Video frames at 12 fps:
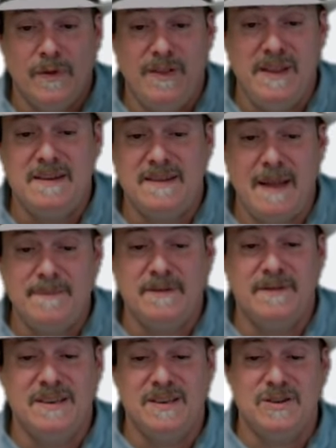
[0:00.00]
These types
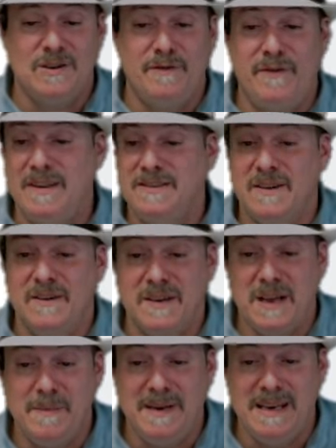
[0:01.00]
of additional funds
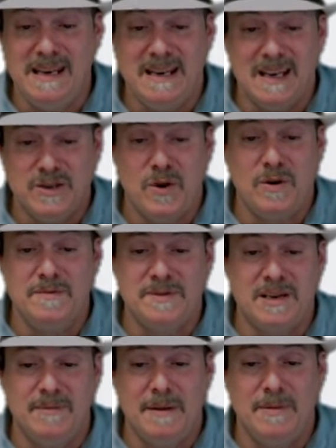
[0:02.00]
aren't going to be needed. Electroneum's
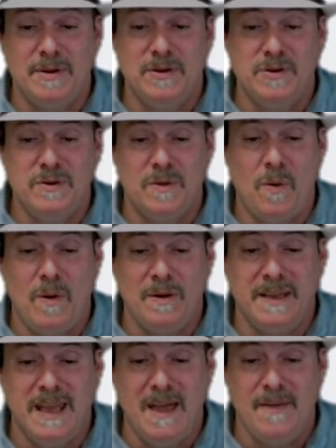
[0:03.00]
going to be able to do it
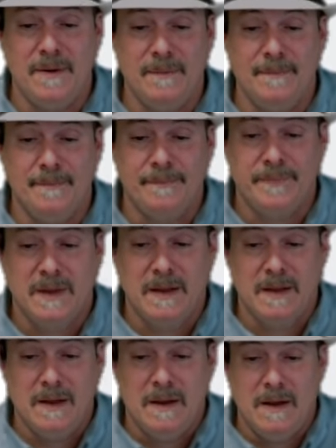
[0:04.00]
all together.
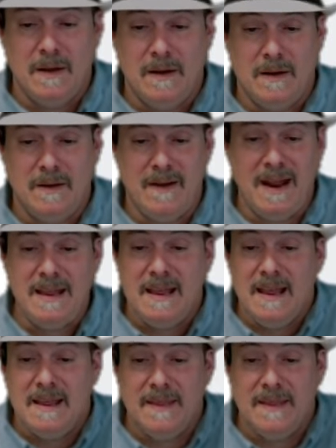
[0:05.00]
All right.